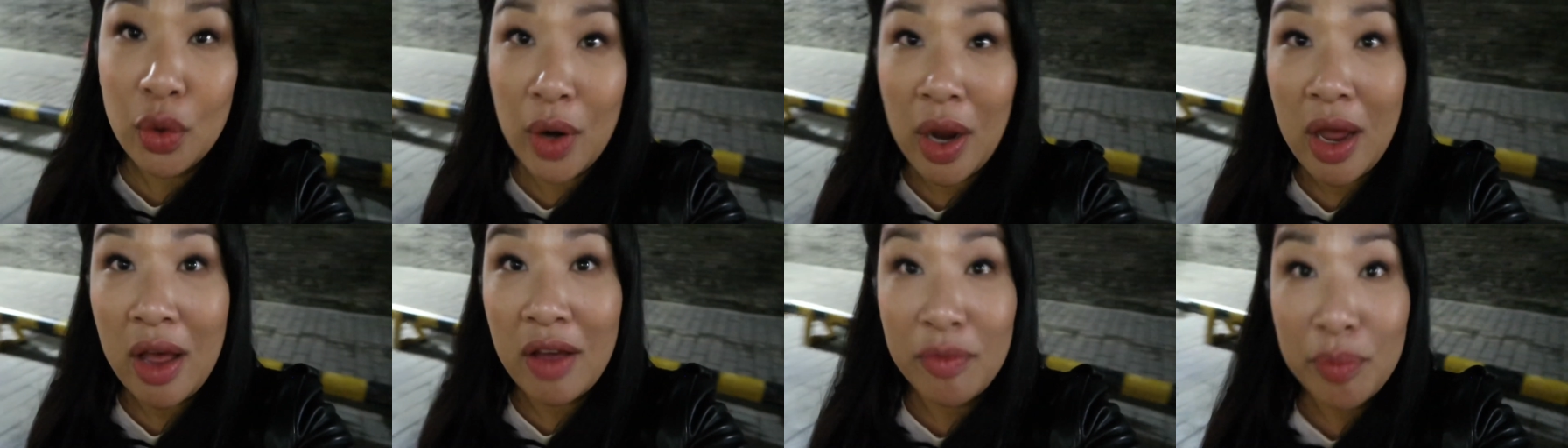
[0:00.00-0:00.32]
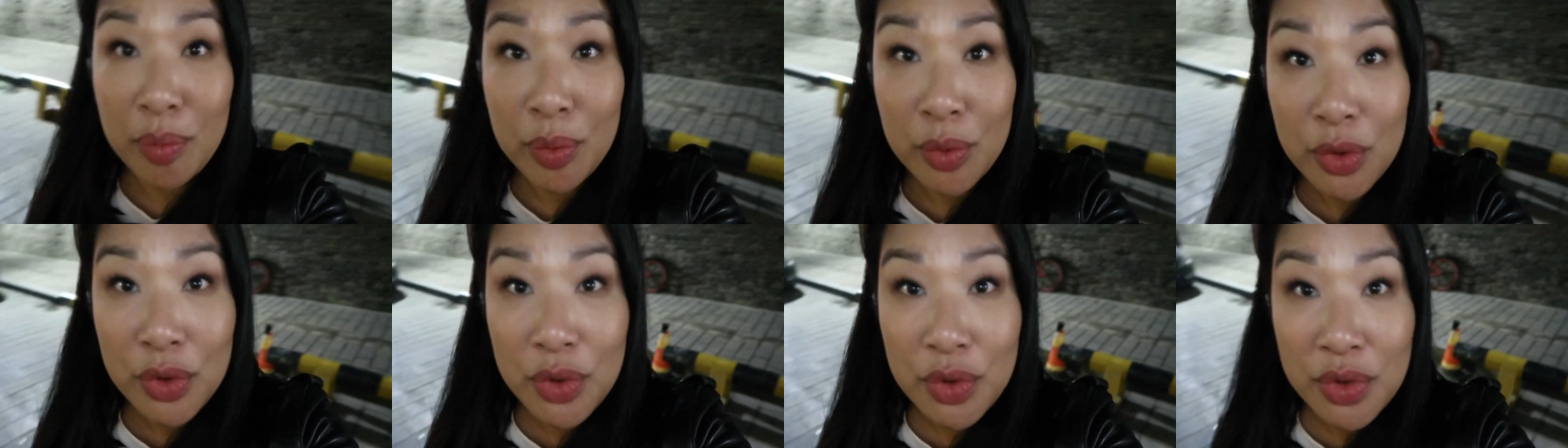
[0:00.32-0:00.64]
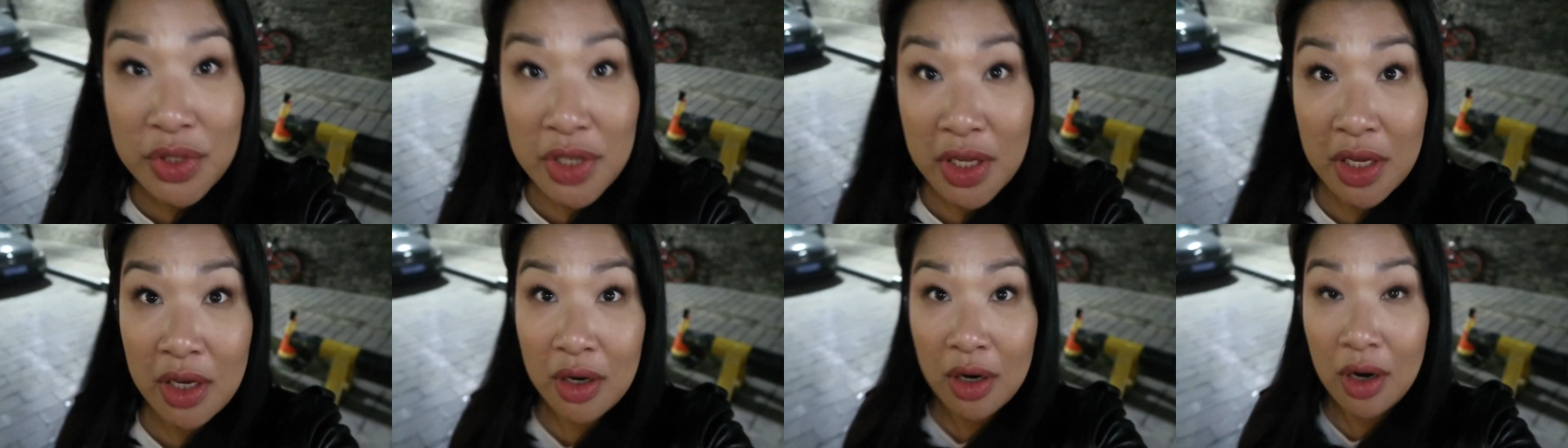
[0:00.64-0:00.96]
craft
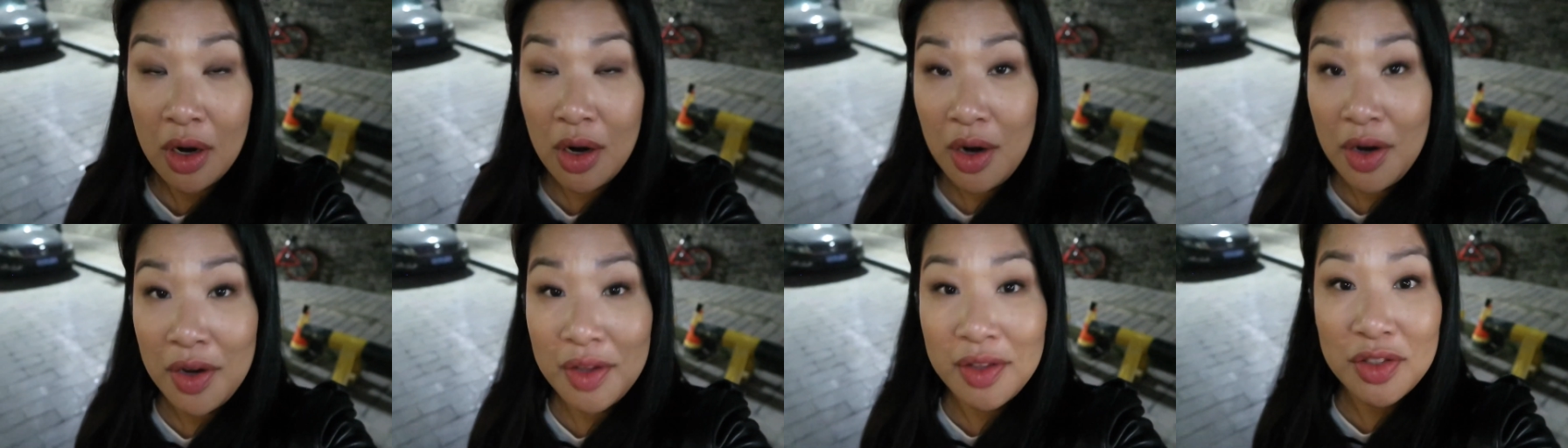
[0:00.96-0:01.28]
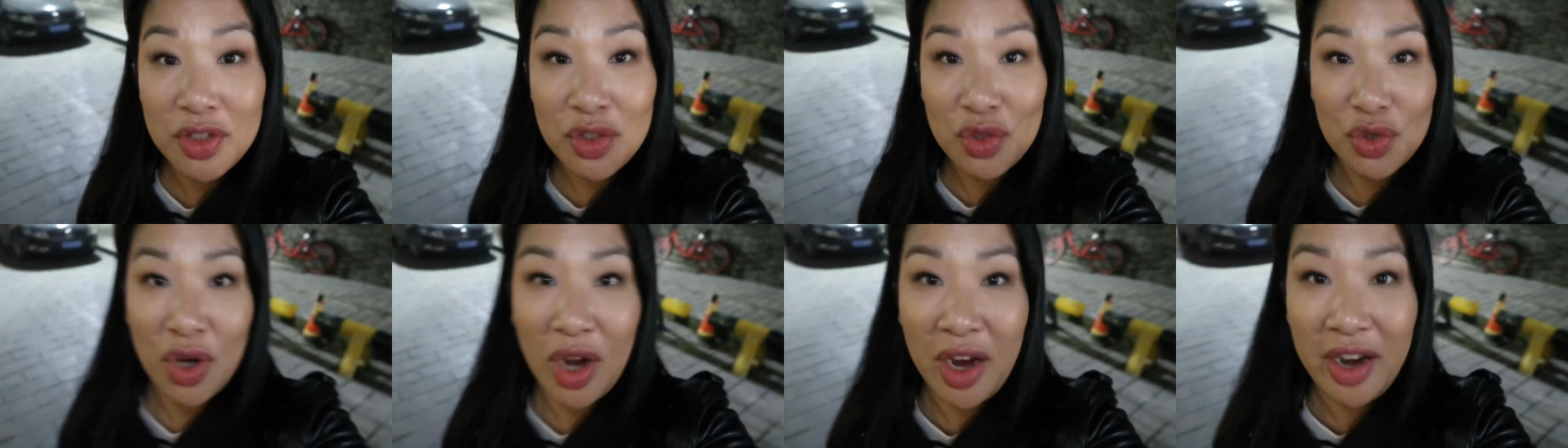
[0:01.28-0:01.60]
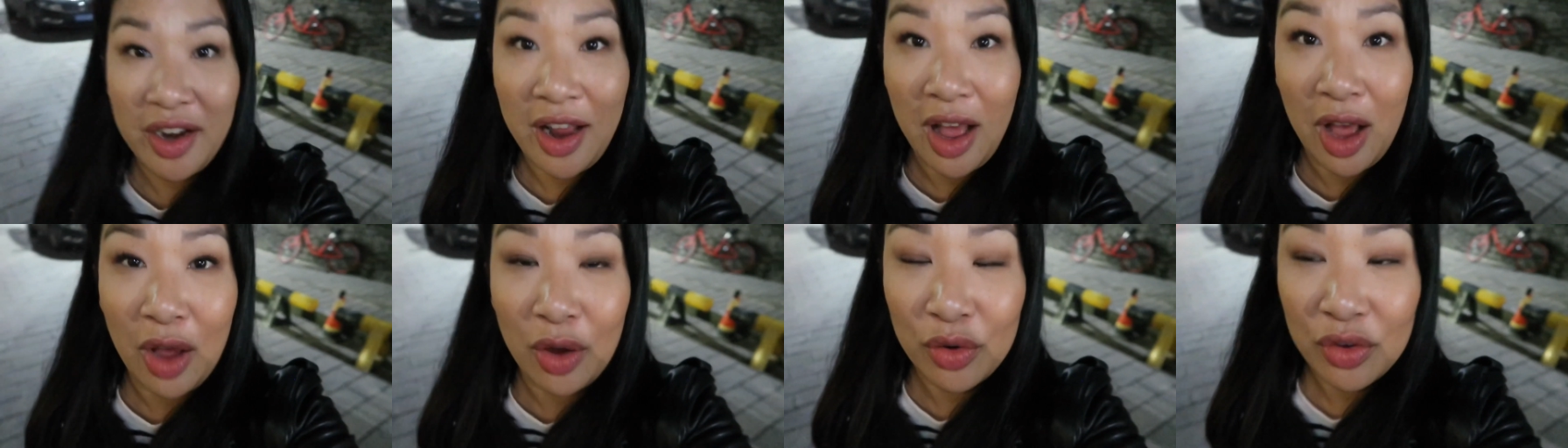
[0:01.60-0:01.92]
brews here. Let's try
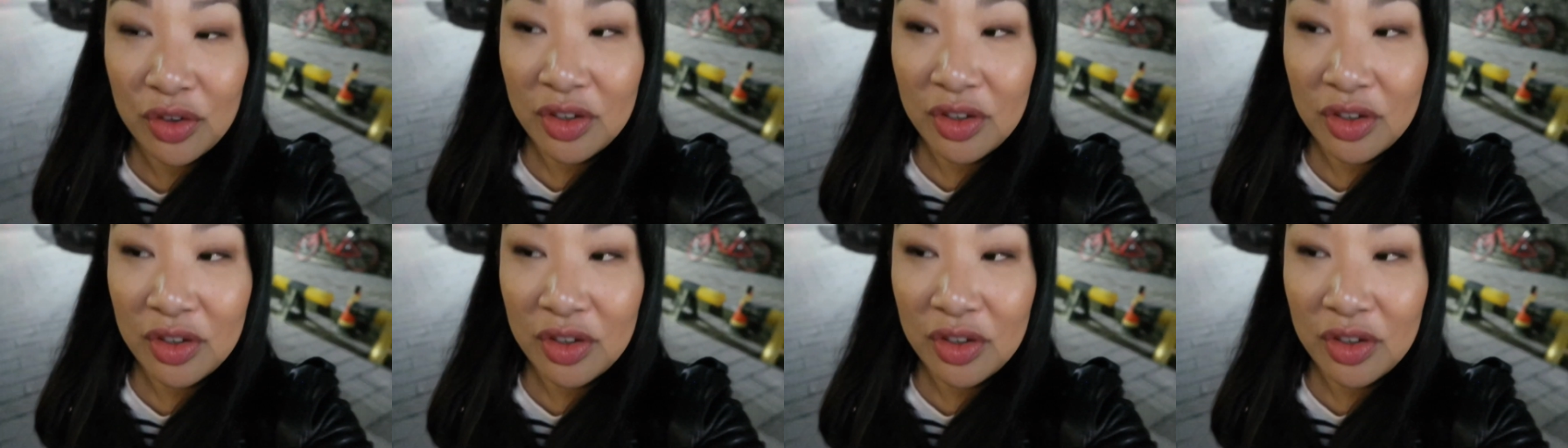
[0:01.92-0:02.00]
it out.